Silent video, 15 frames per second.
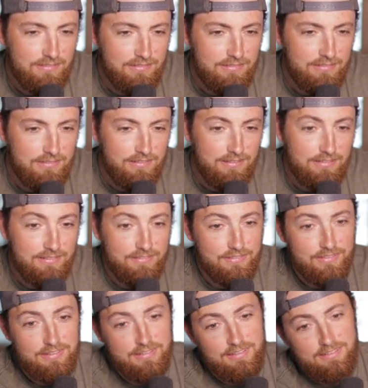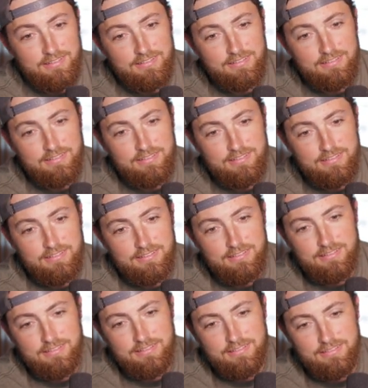
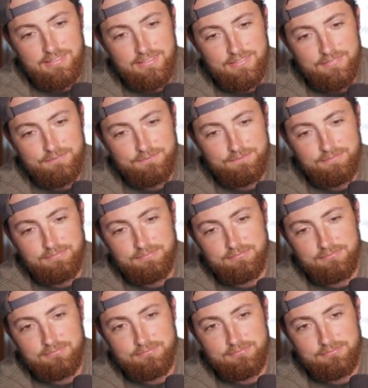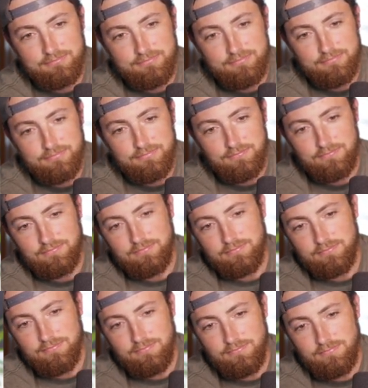
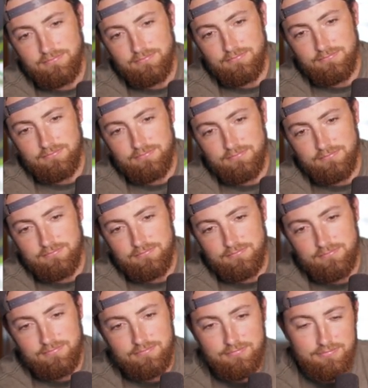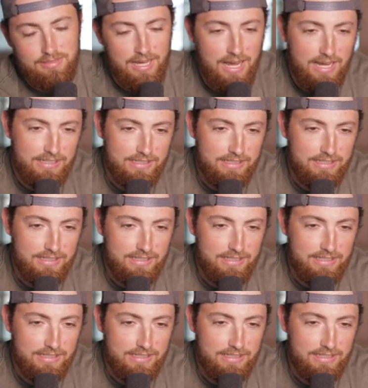This person isn't speaking.